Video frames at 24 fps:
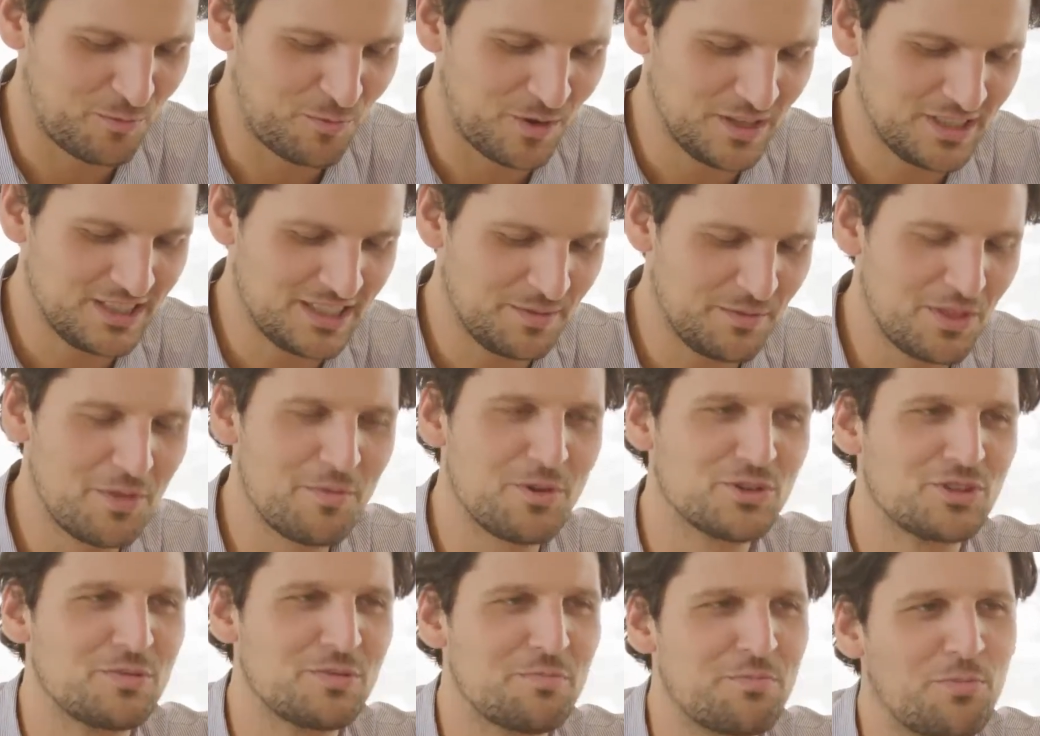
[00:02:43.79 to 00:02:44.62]
What's some of the
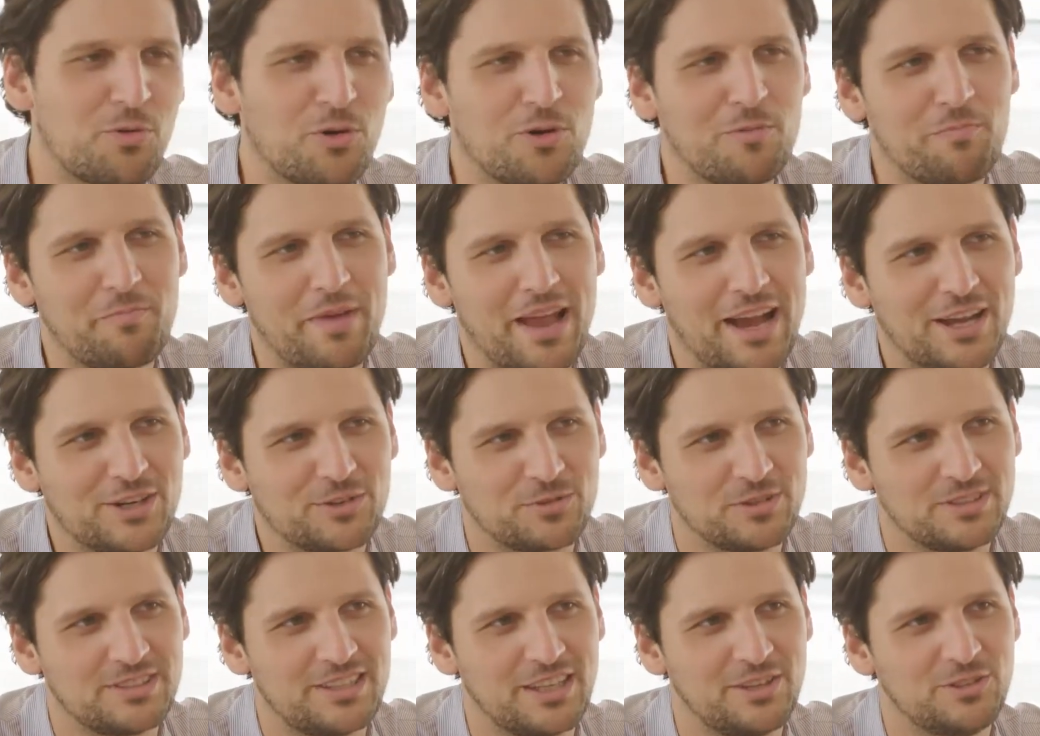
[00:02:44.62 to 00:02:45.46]
most important
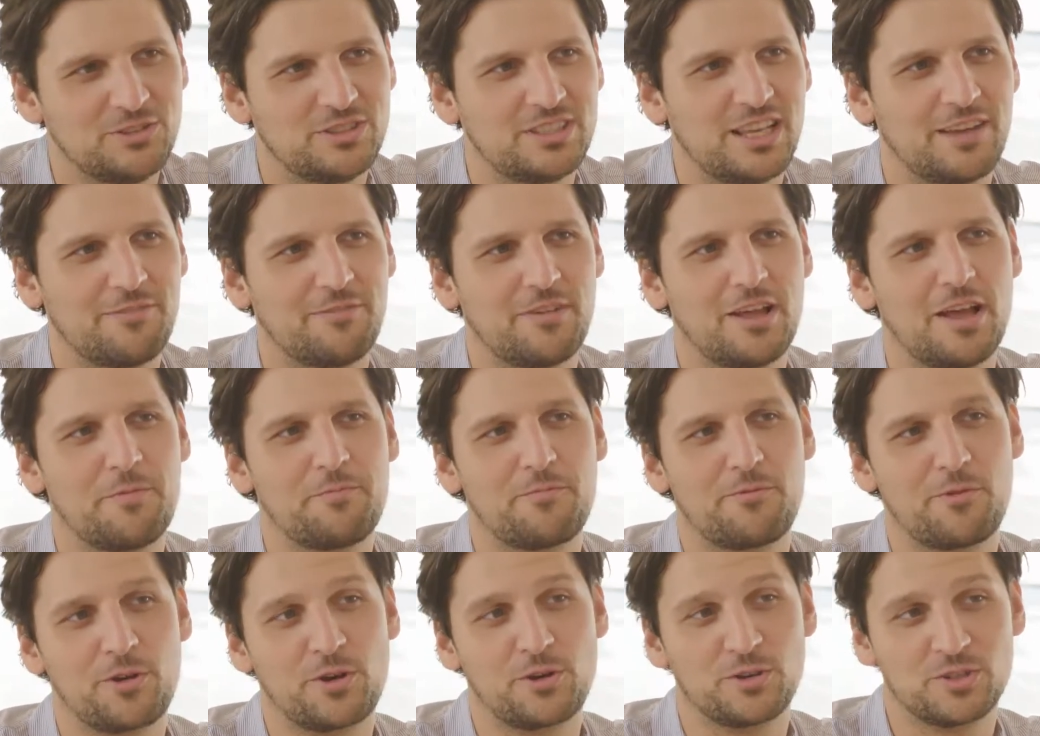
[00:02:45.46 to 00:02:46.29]
boundaries that you set
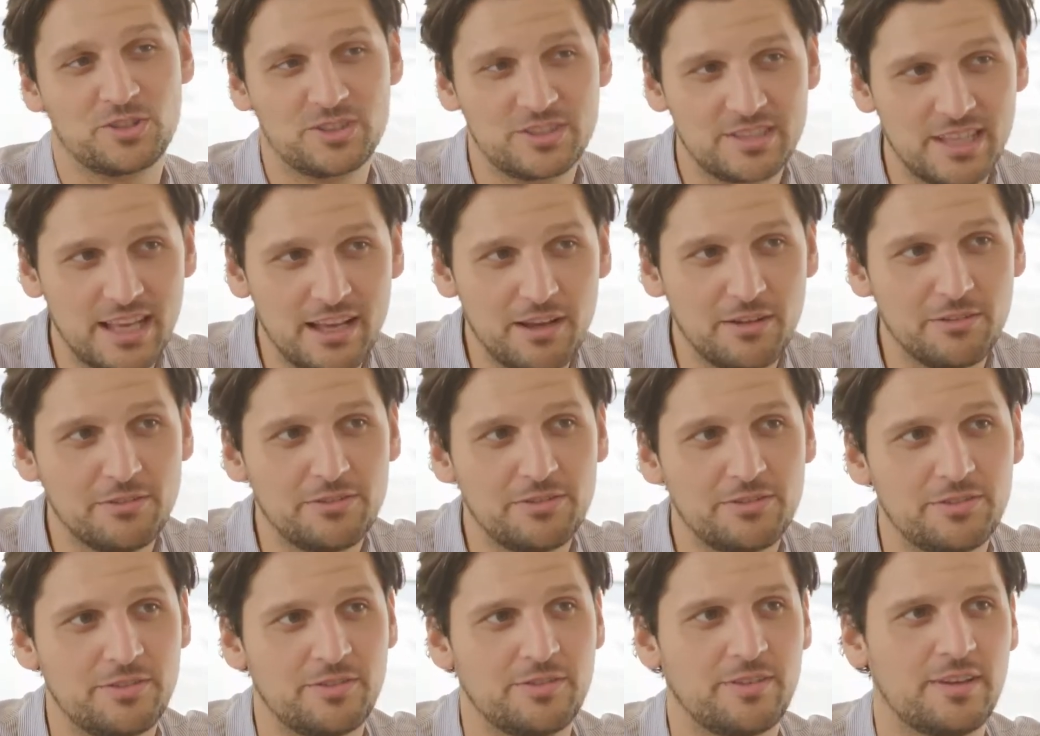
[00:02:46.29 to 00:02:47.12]
up for yourself
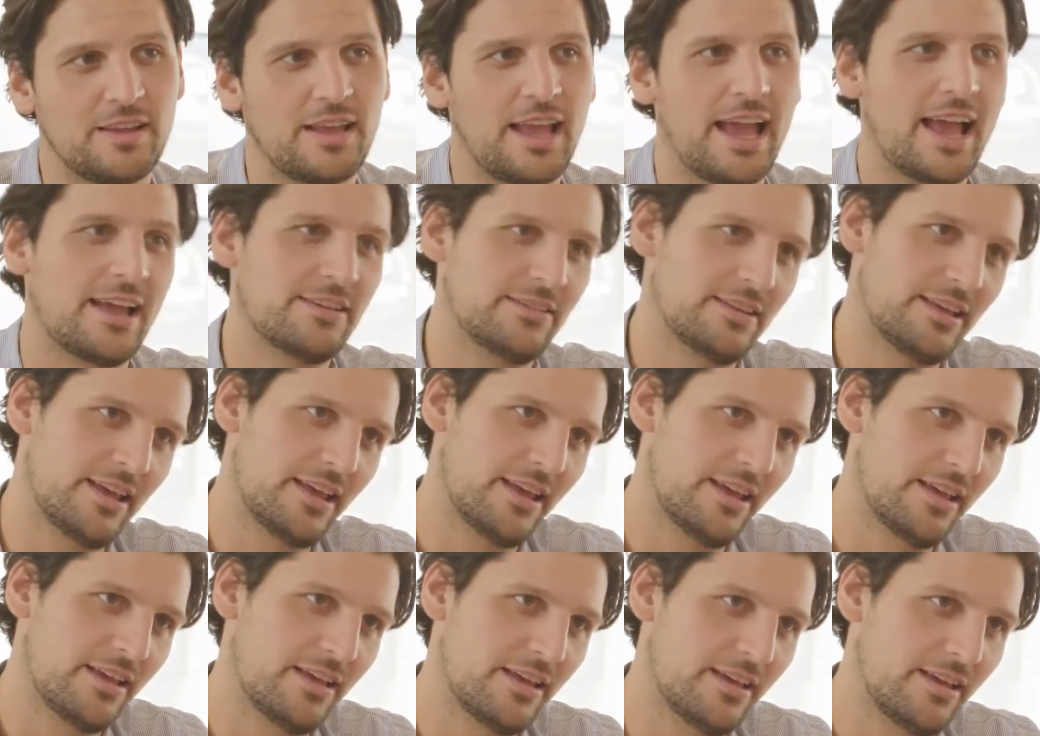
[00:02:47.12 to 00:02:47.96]
as
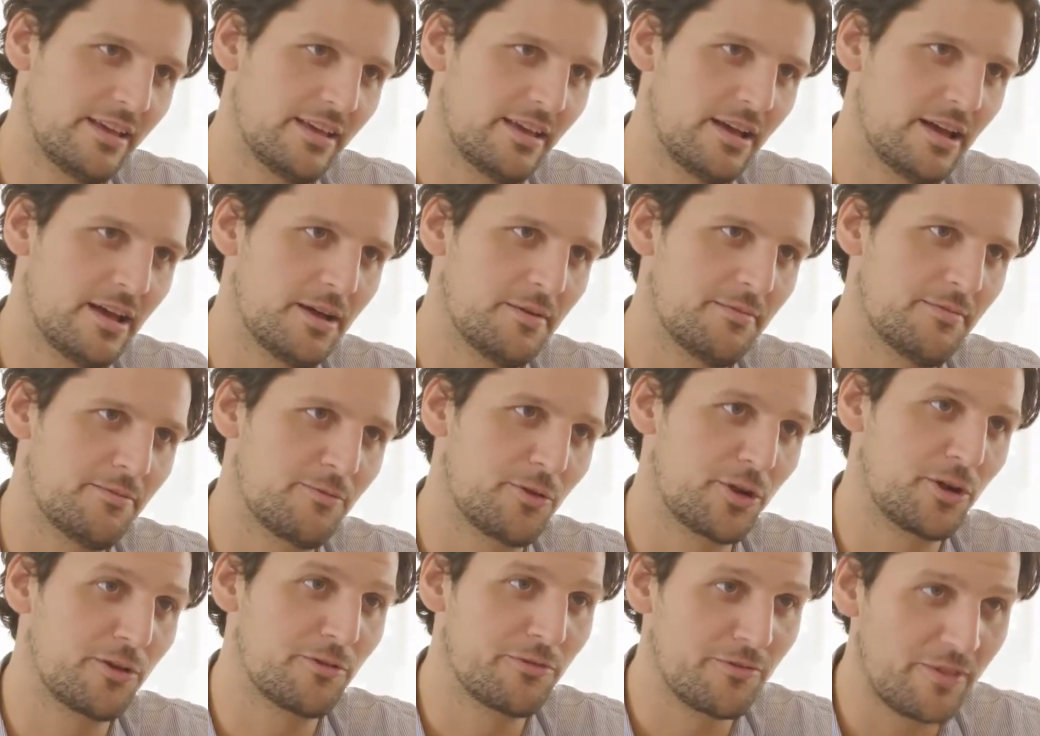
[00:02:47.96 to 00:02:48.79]

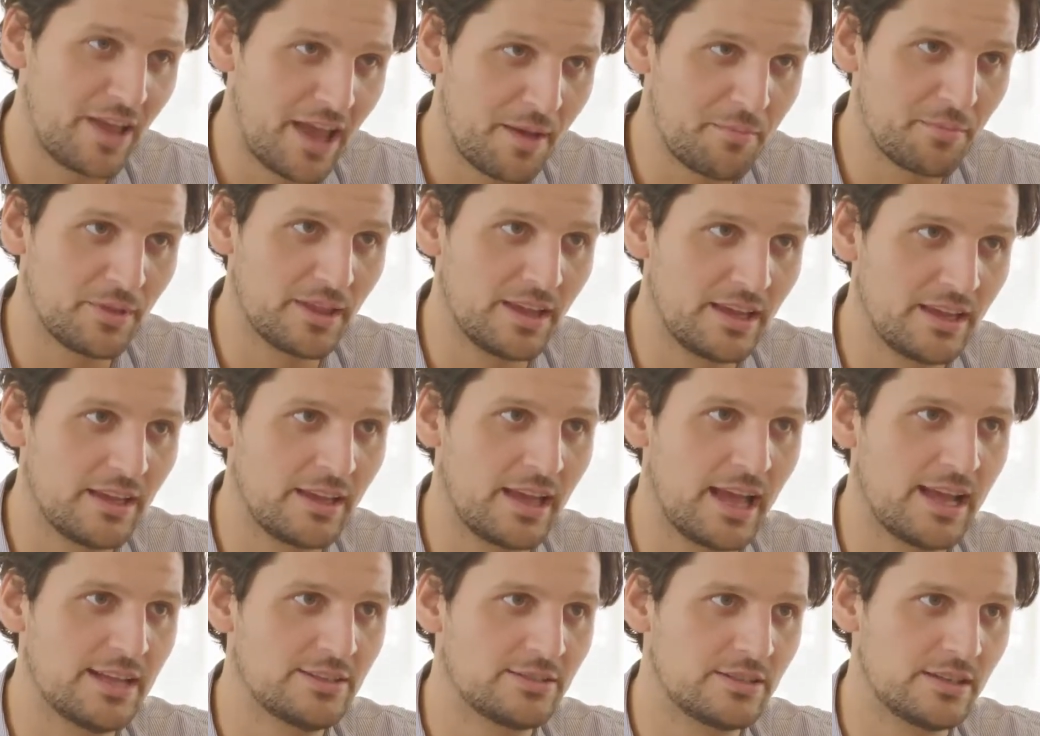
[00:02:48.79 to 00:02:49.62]
for your family
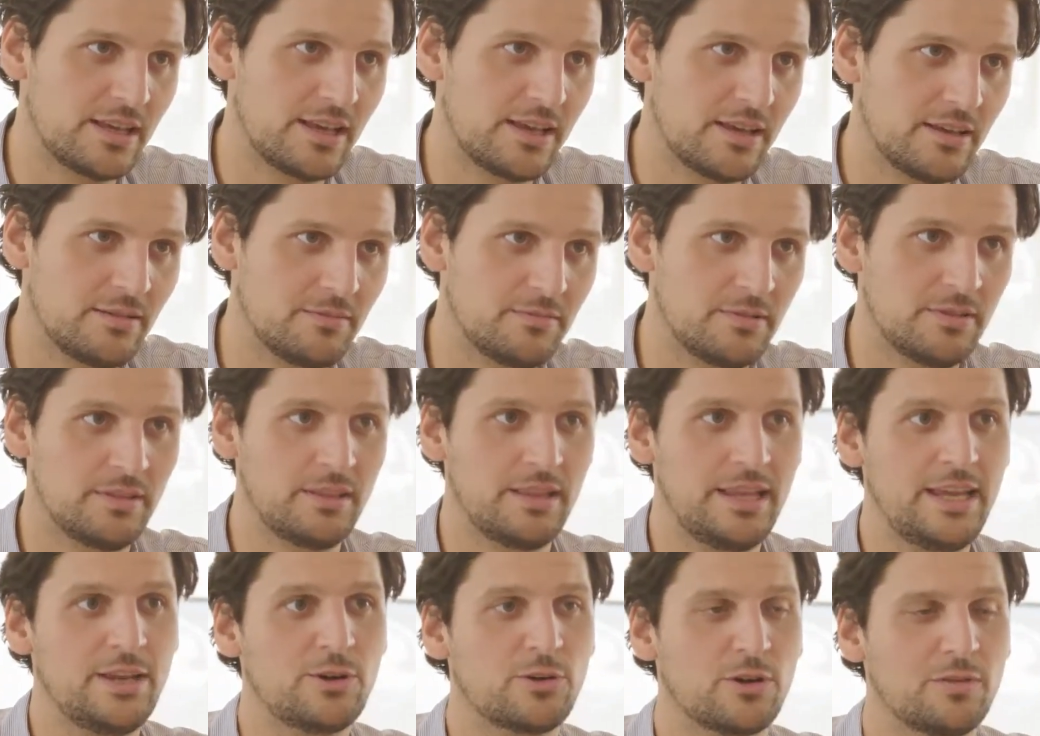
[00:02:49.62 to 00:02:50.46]
as a
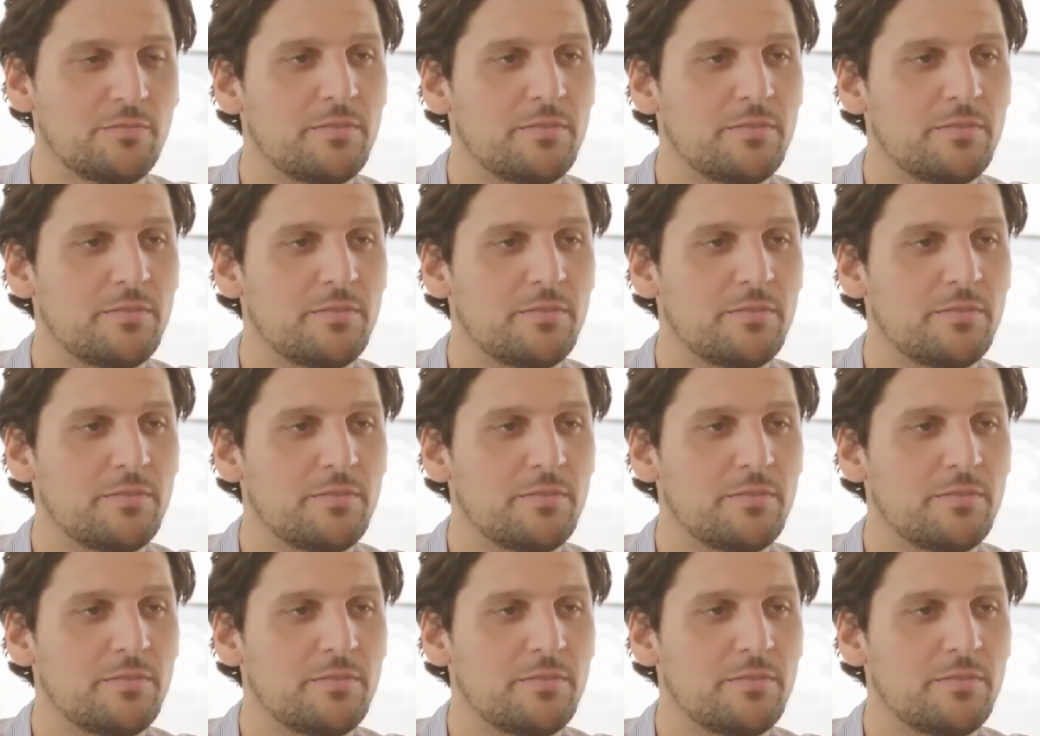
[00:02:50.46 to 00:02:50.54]
leader in